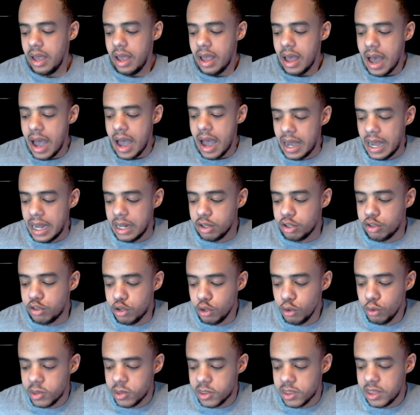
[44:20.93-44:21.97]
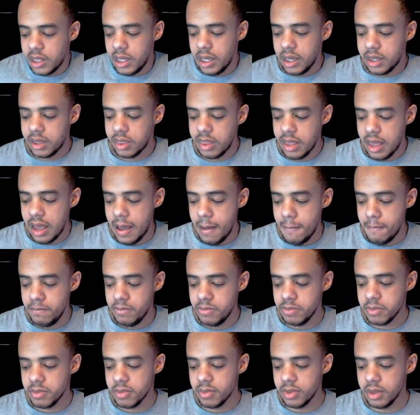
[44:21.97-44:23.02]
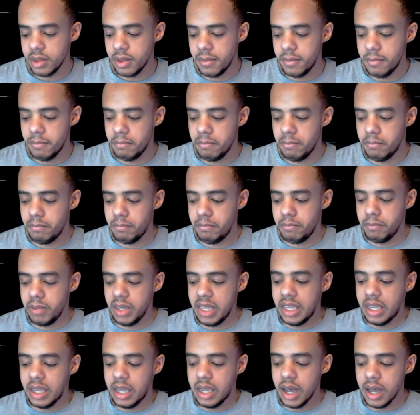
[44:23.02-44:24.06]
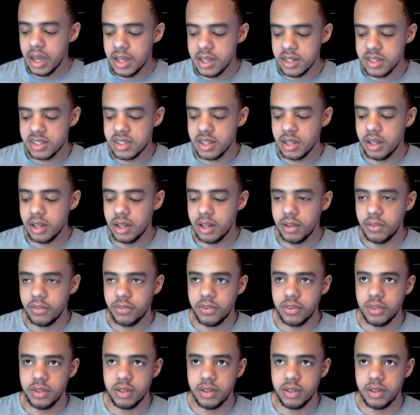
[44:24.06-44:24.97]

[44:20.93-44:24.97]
I do think that because of